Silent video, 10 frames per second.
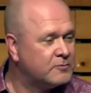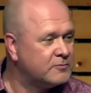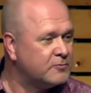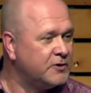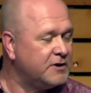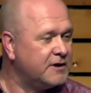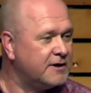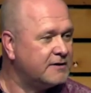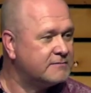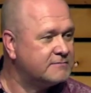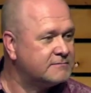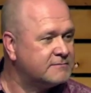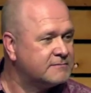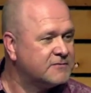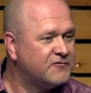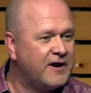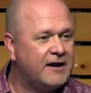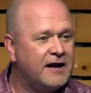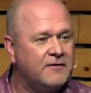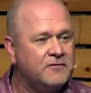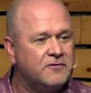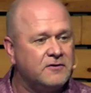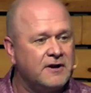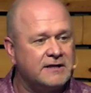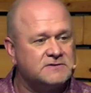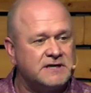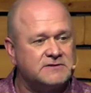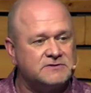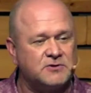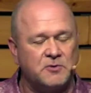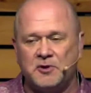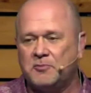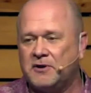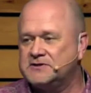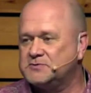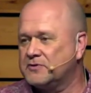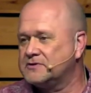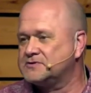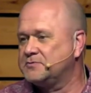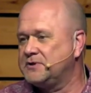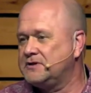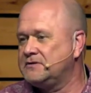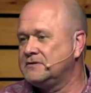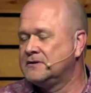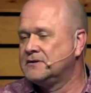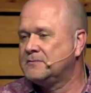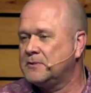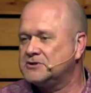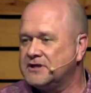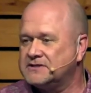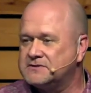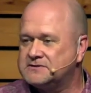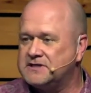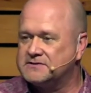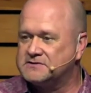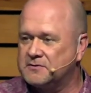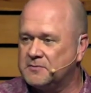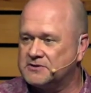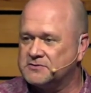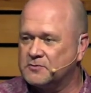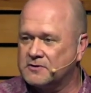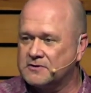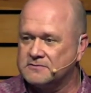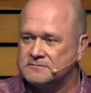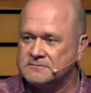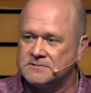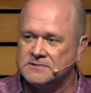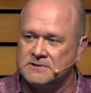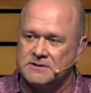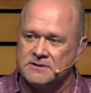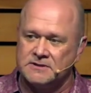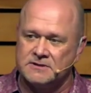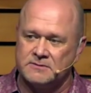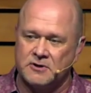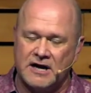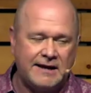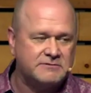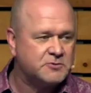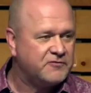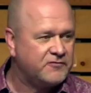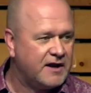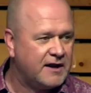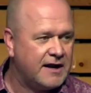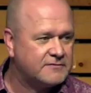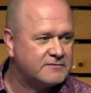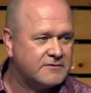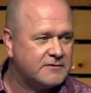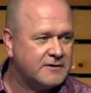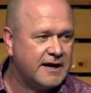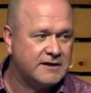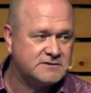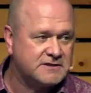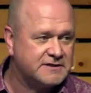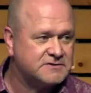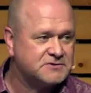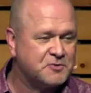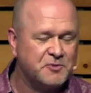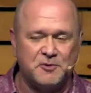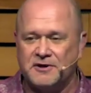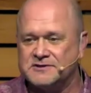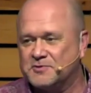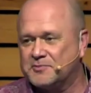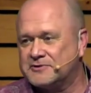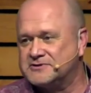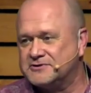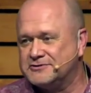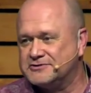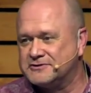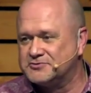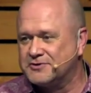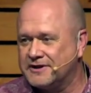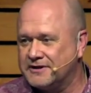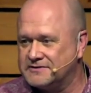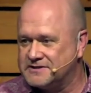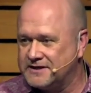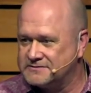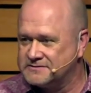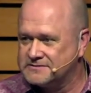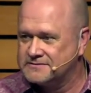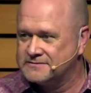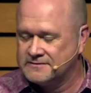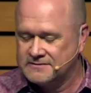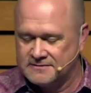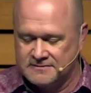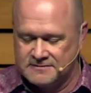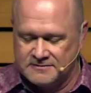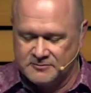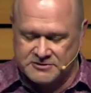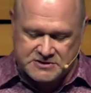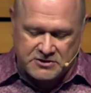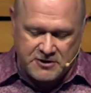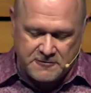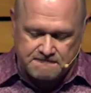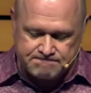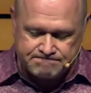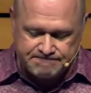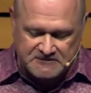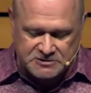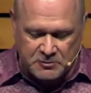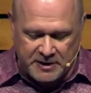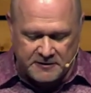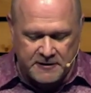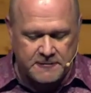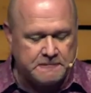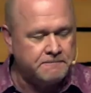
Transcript: we find out that the United States is going to be a place where this will be much less intense than much of the world. Perhaps we find out that the United States is going to be a place where persecution is really intense. We just don't know. There's no way to know.